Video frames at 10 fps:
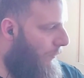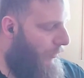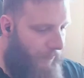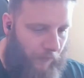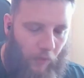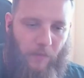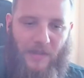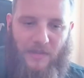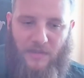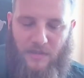
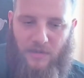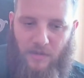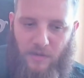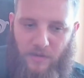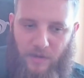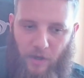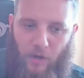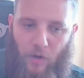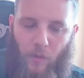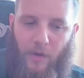performance
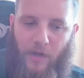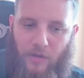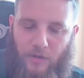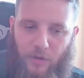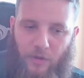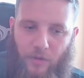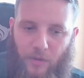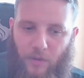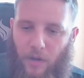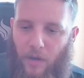they're going
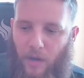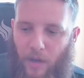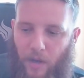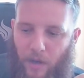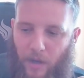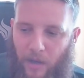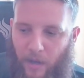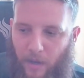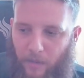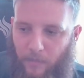to
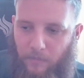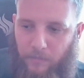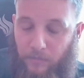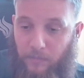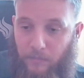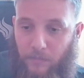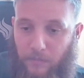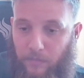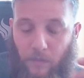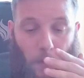for
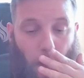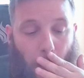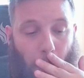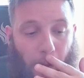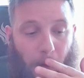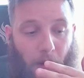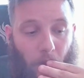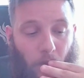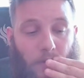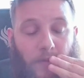
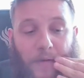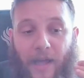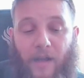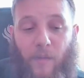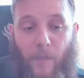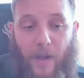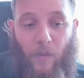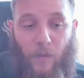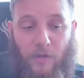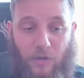lack of a
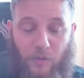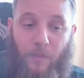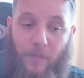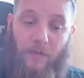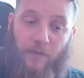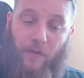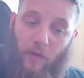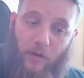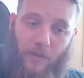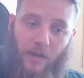better word, to
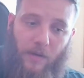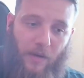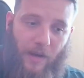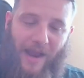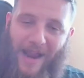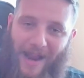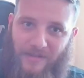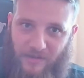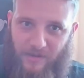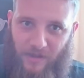perform
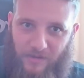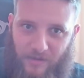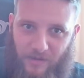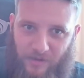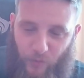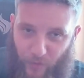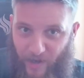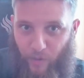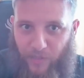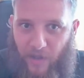at the
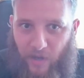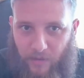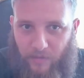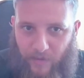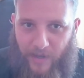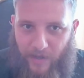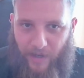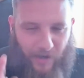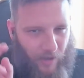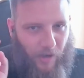real thing, right?
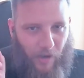In